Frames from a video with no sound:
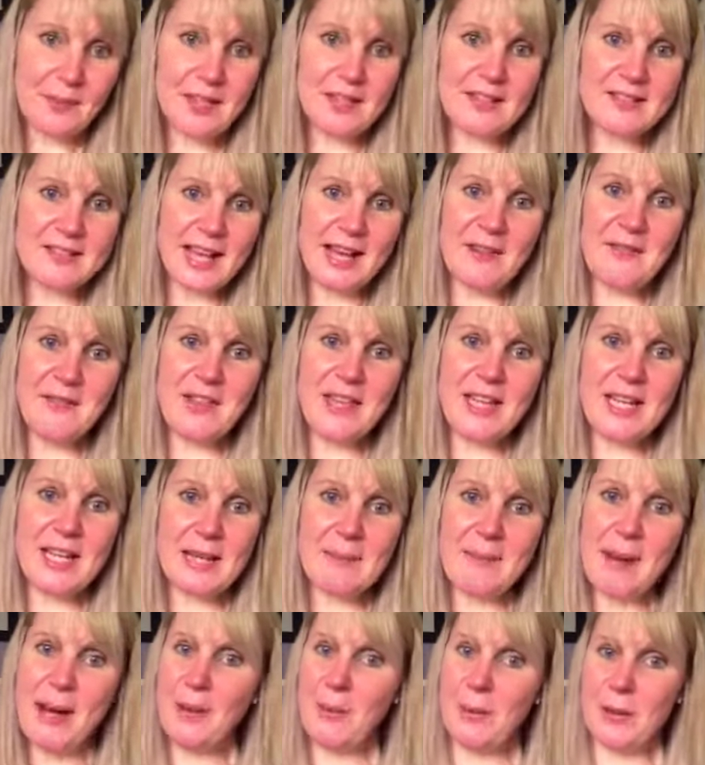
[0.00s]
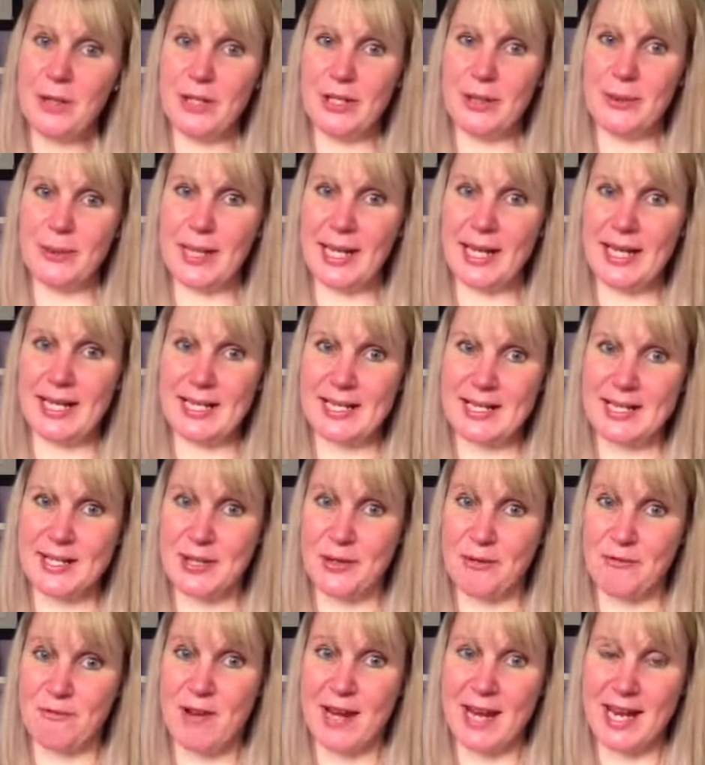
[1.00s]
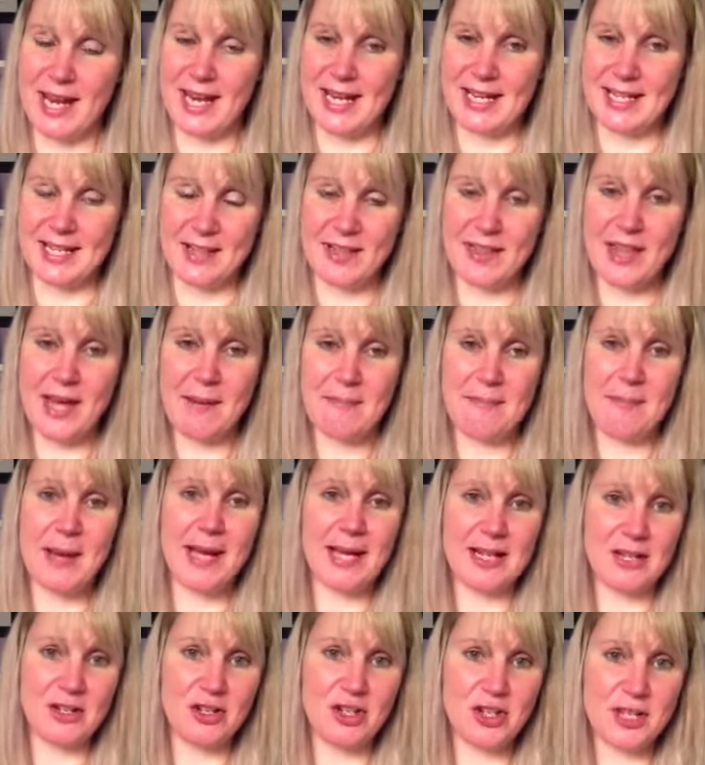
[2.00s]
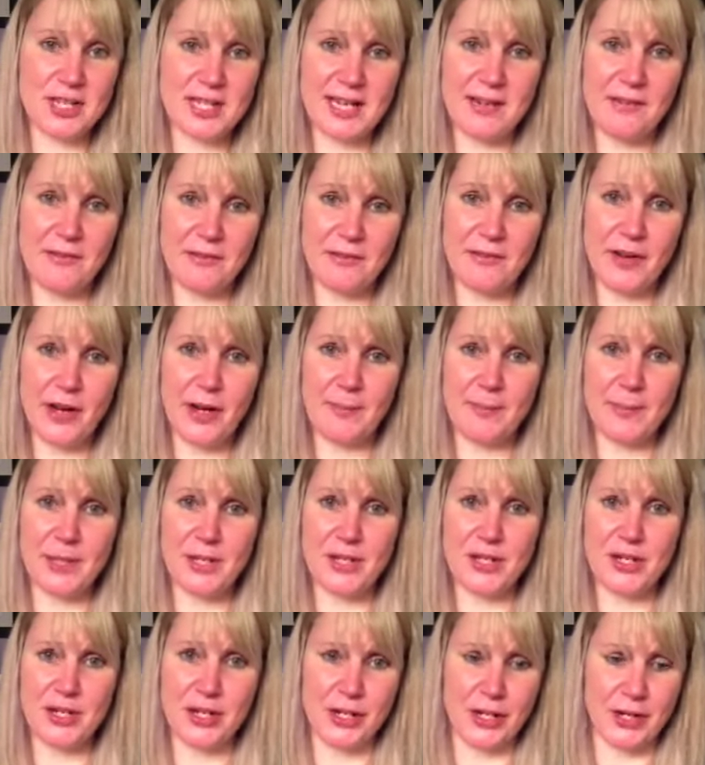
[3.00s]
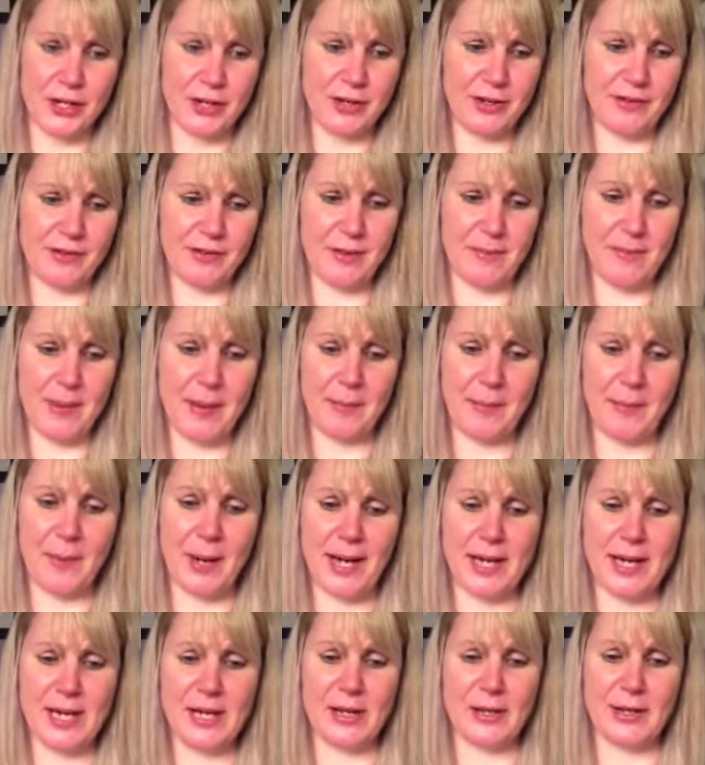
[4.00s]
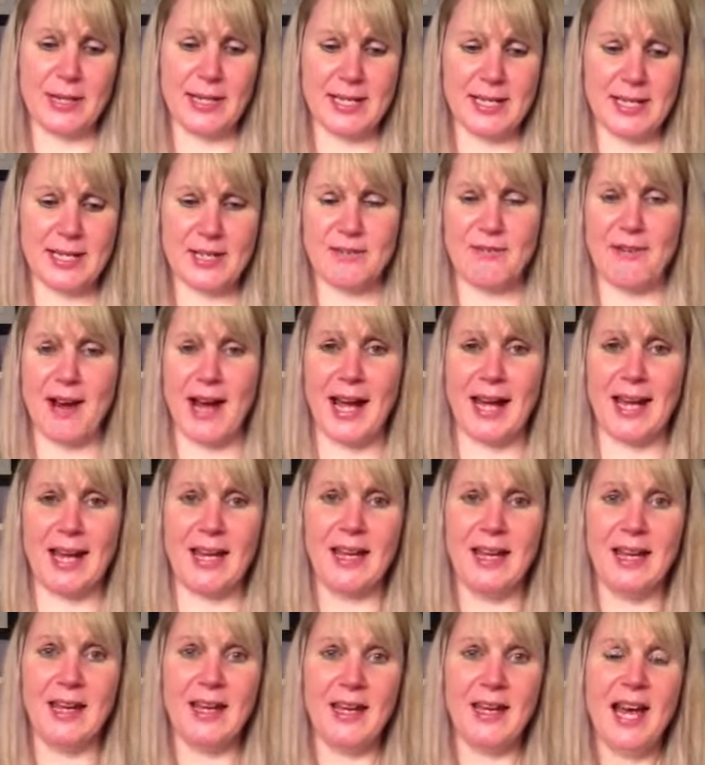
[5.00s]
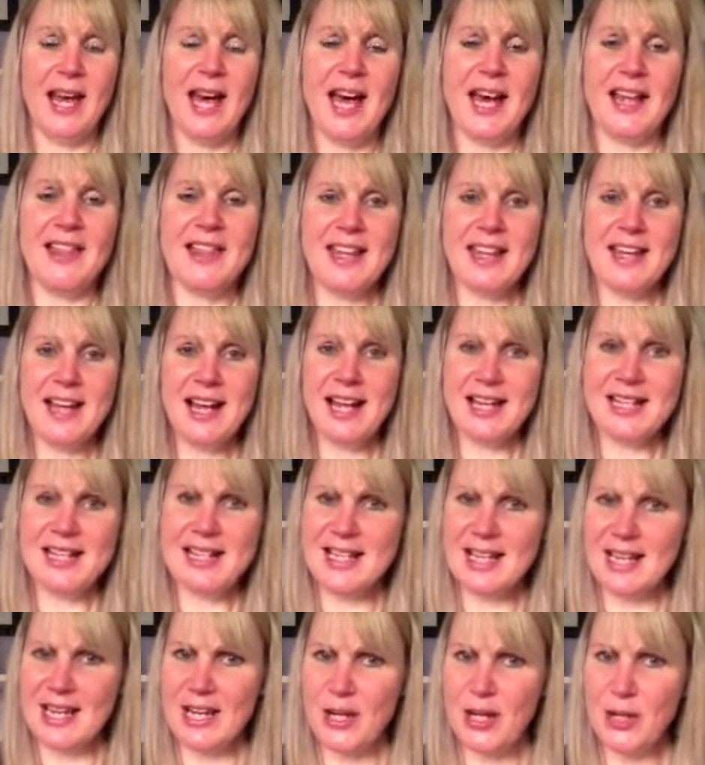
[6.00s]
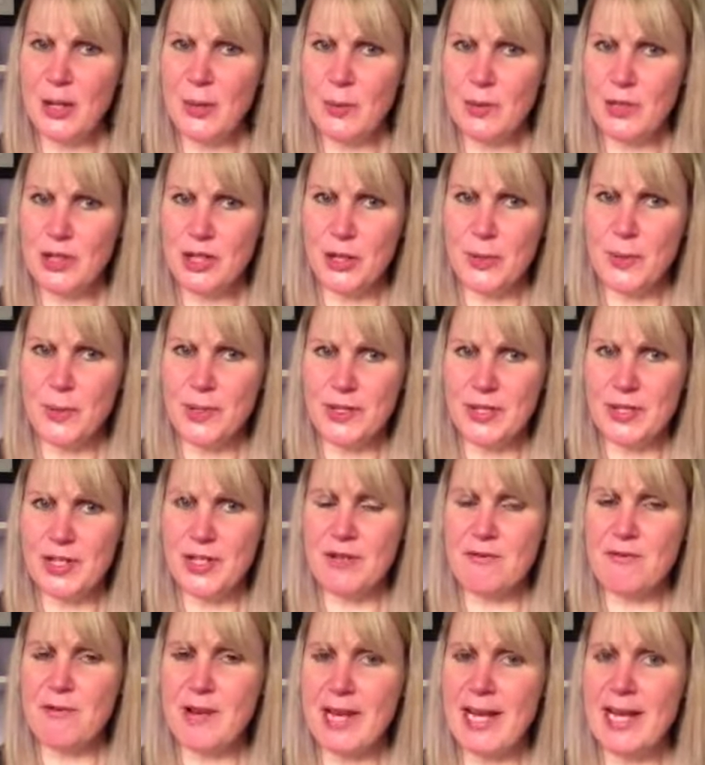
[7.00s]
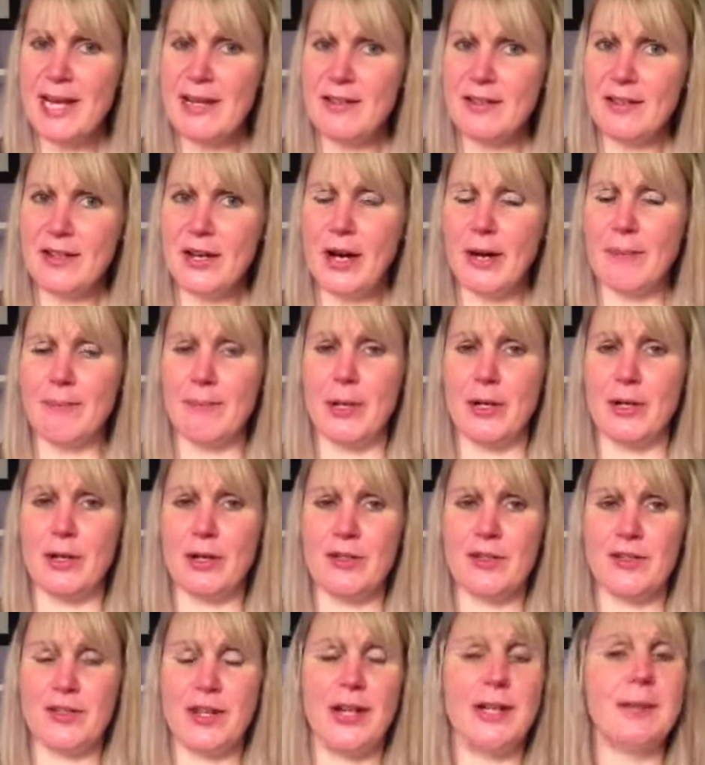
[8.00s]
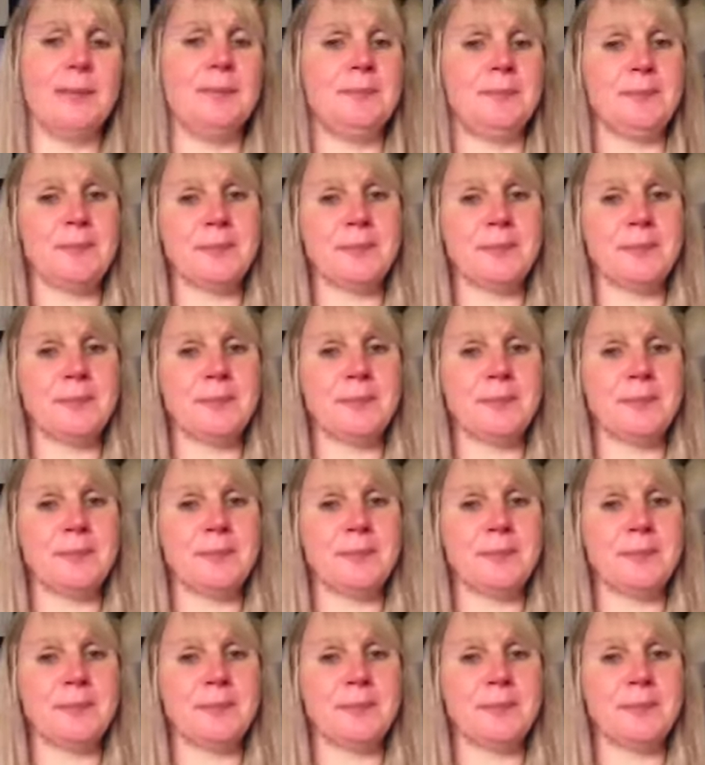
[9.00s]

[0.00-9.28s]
So have a think about what you like to read, and that might just inform the tone of the memoir you're going to write. And then lastly, who would you want to read your book? So